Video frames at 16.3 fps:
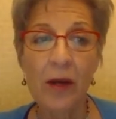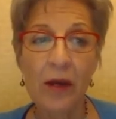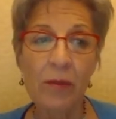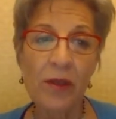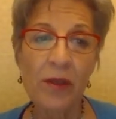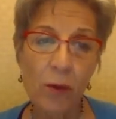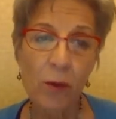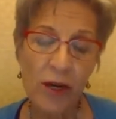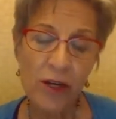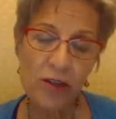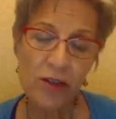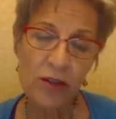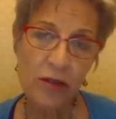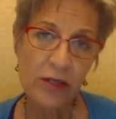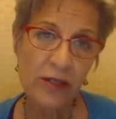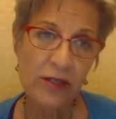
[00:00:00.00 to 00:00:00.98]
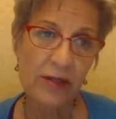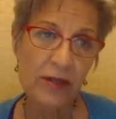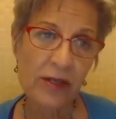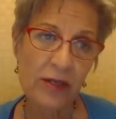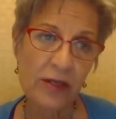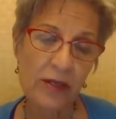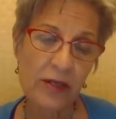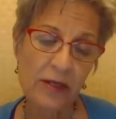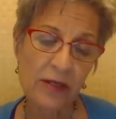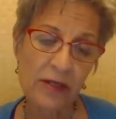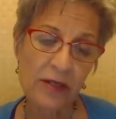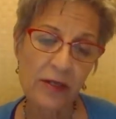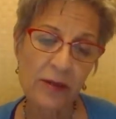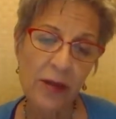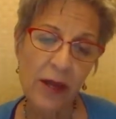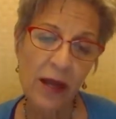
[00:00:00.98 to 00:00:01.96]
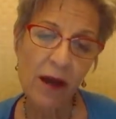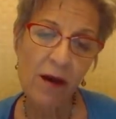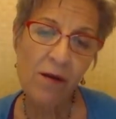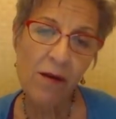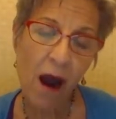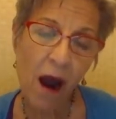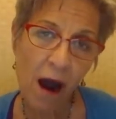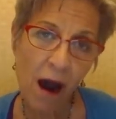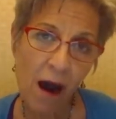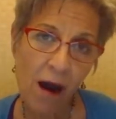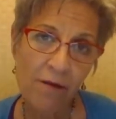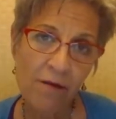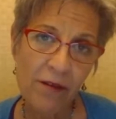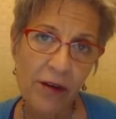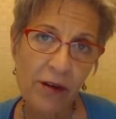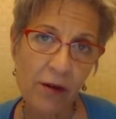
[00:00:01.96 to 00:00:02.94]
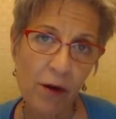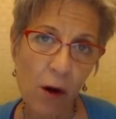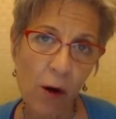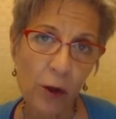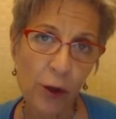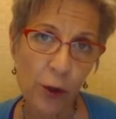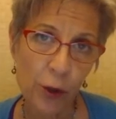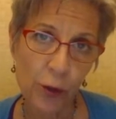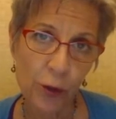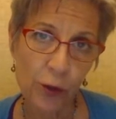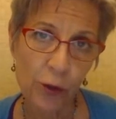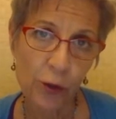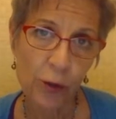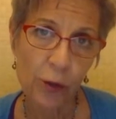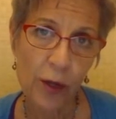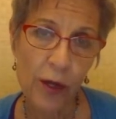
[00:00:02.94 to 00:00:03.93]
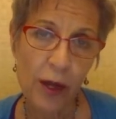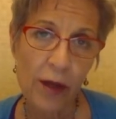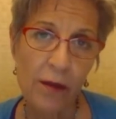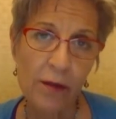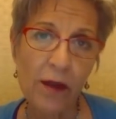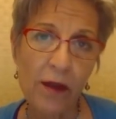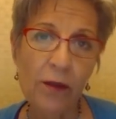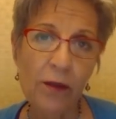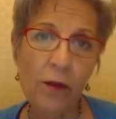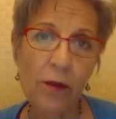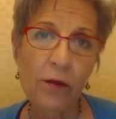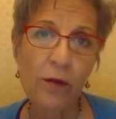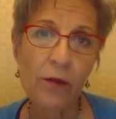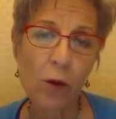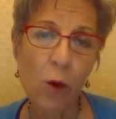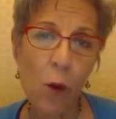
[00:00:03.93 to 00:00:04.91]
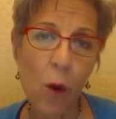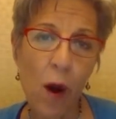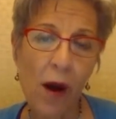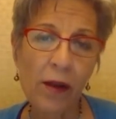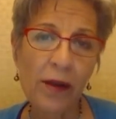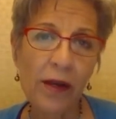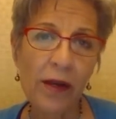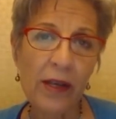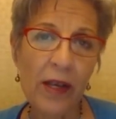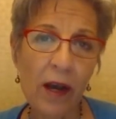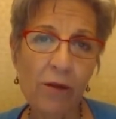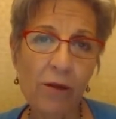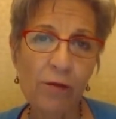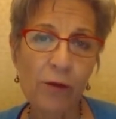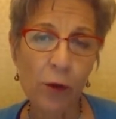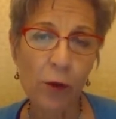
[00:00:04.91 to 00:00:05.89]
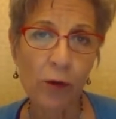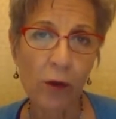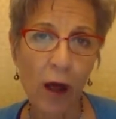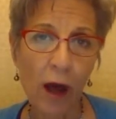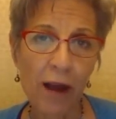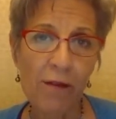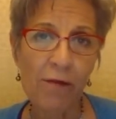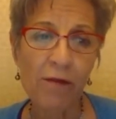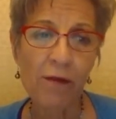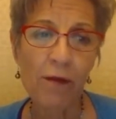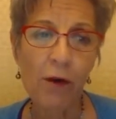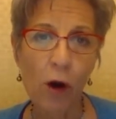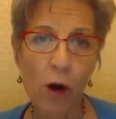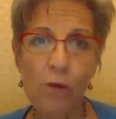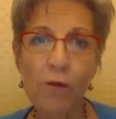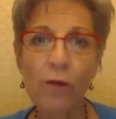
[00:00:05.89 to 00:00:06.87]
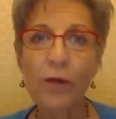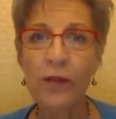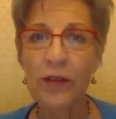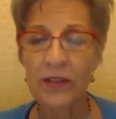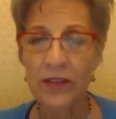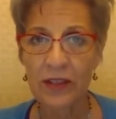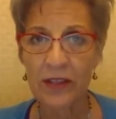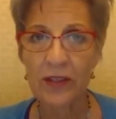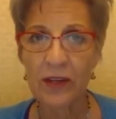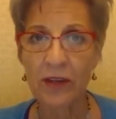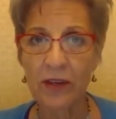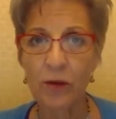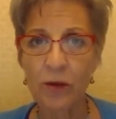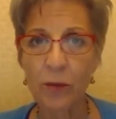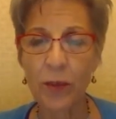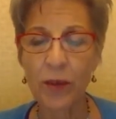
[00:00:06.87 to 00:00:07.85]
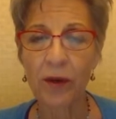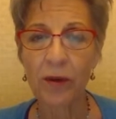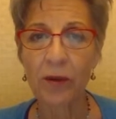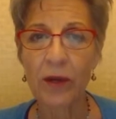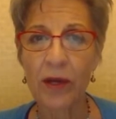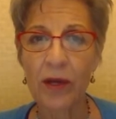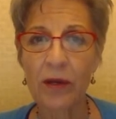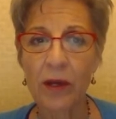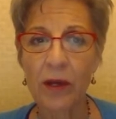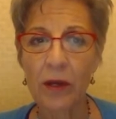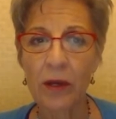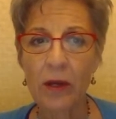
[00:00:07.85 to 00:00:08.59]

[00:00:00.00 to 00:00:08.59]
But the question is this, is how confident are you that the quality of your life over this extended period